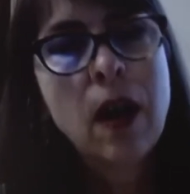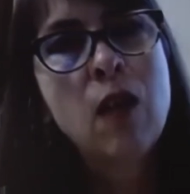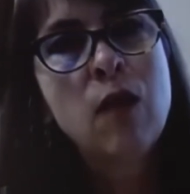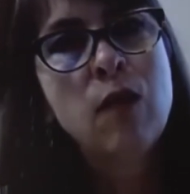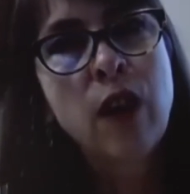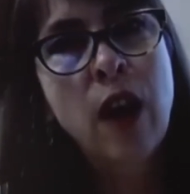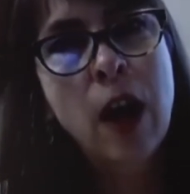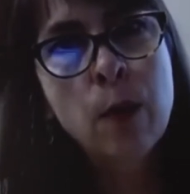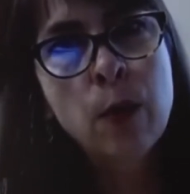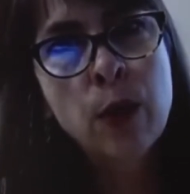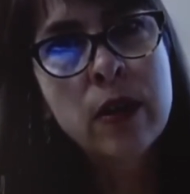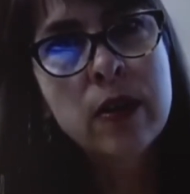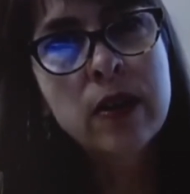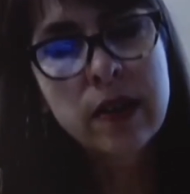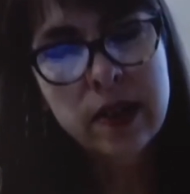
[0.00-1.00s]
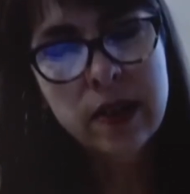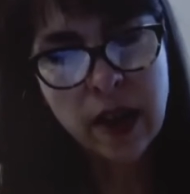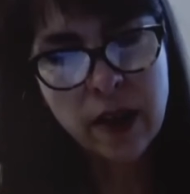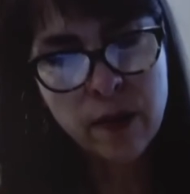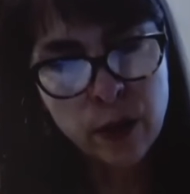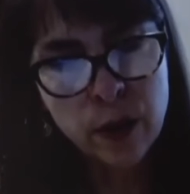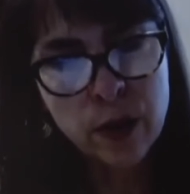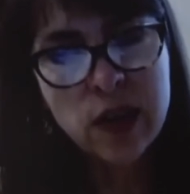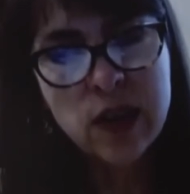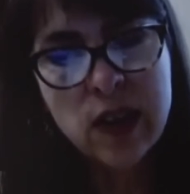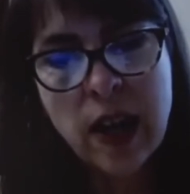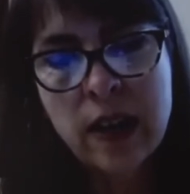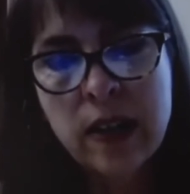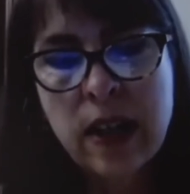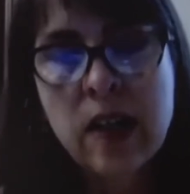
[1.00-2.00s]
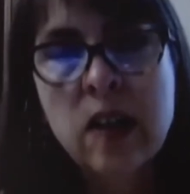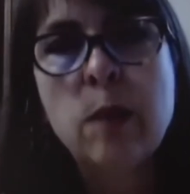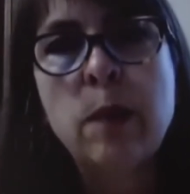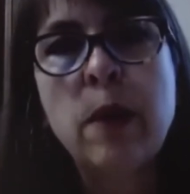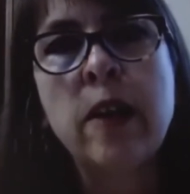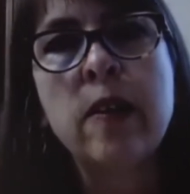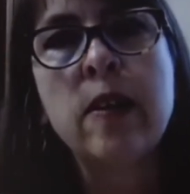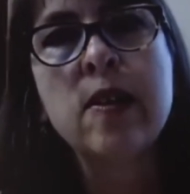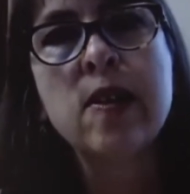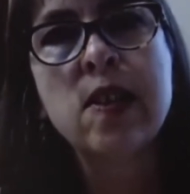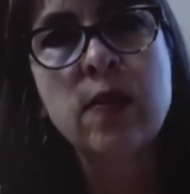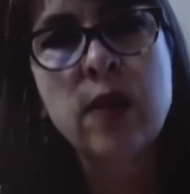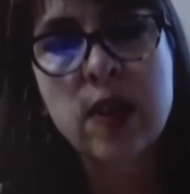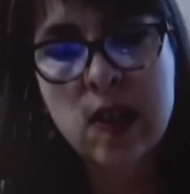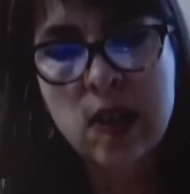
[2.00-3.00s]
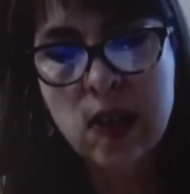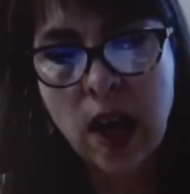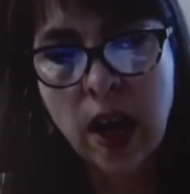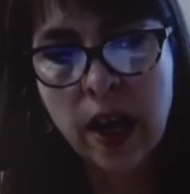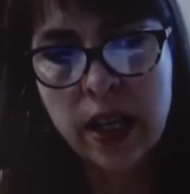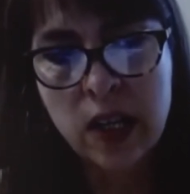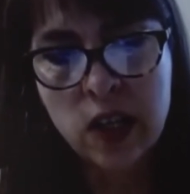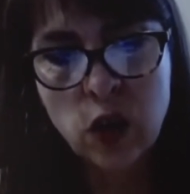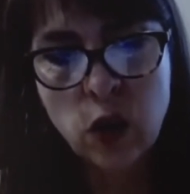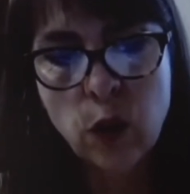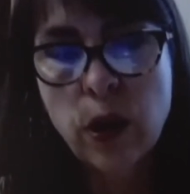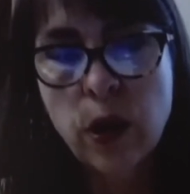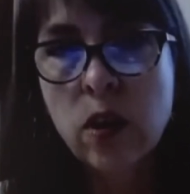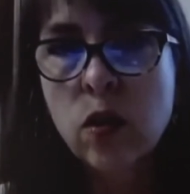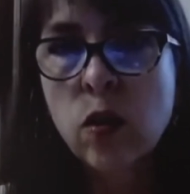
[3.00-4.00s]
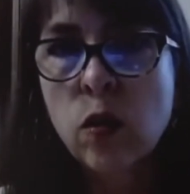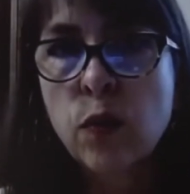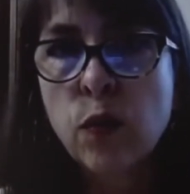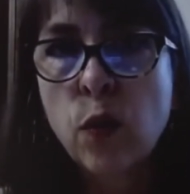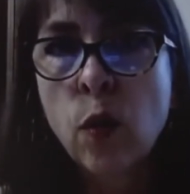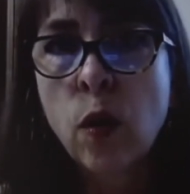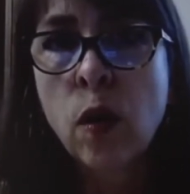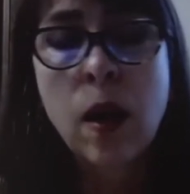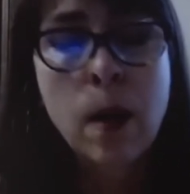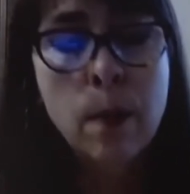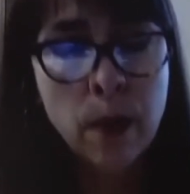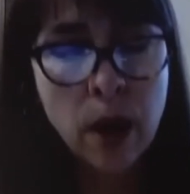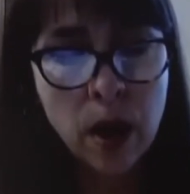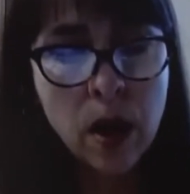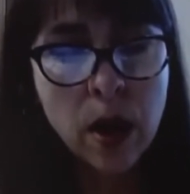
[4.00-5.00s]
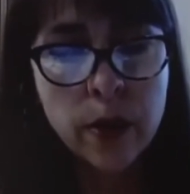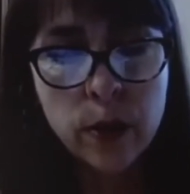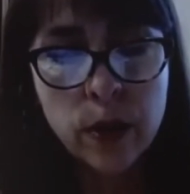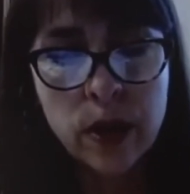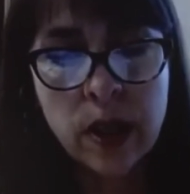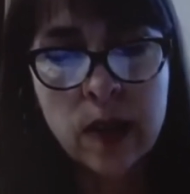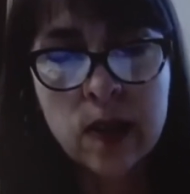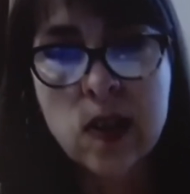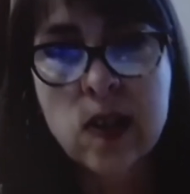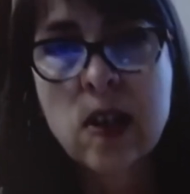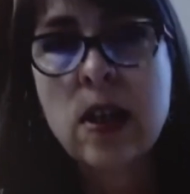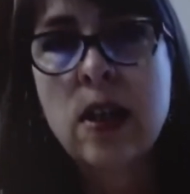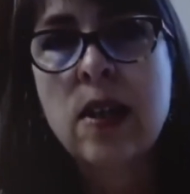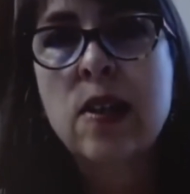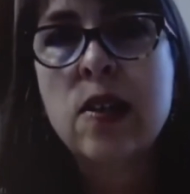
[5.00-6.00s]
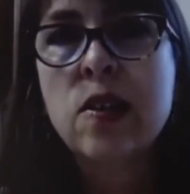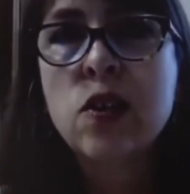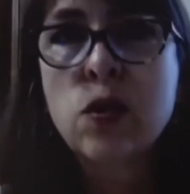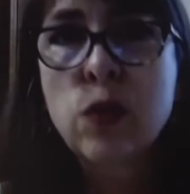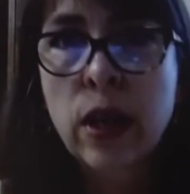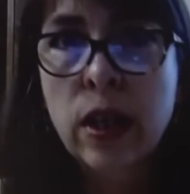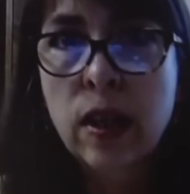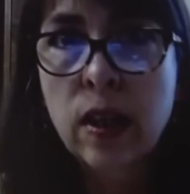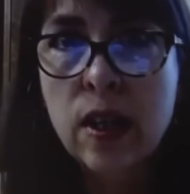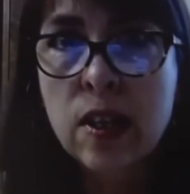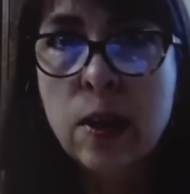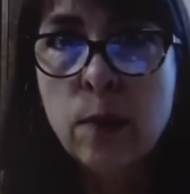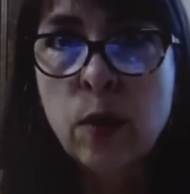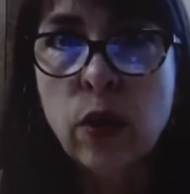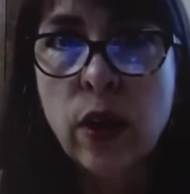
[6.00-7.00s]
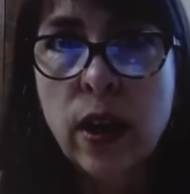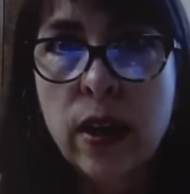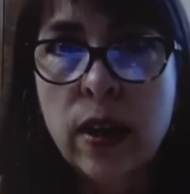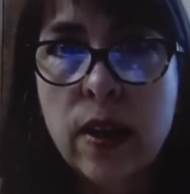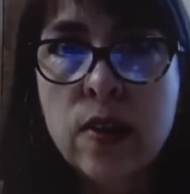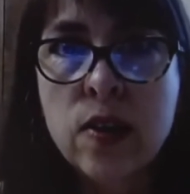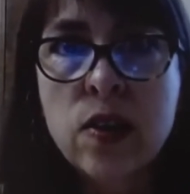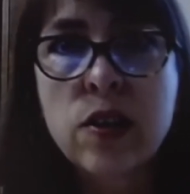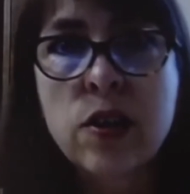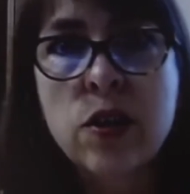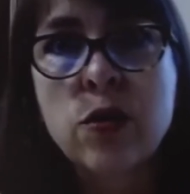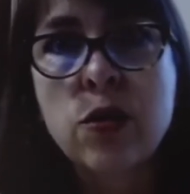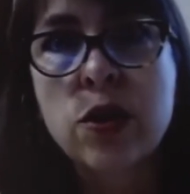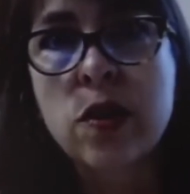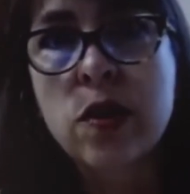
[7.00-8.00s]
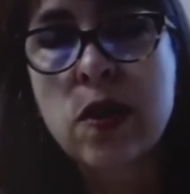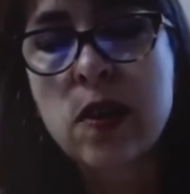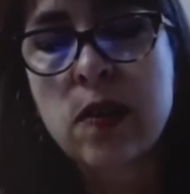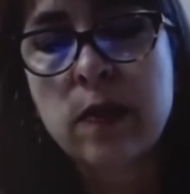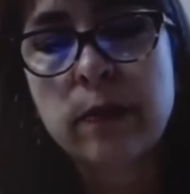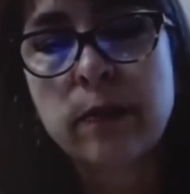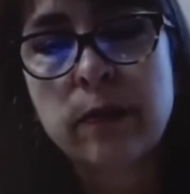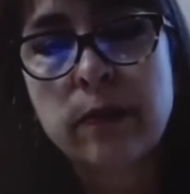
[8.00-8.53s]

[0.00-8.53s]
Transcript: A vibrant, diverse, and independent civil society is critical for, among other things, strengthening democratic institutions.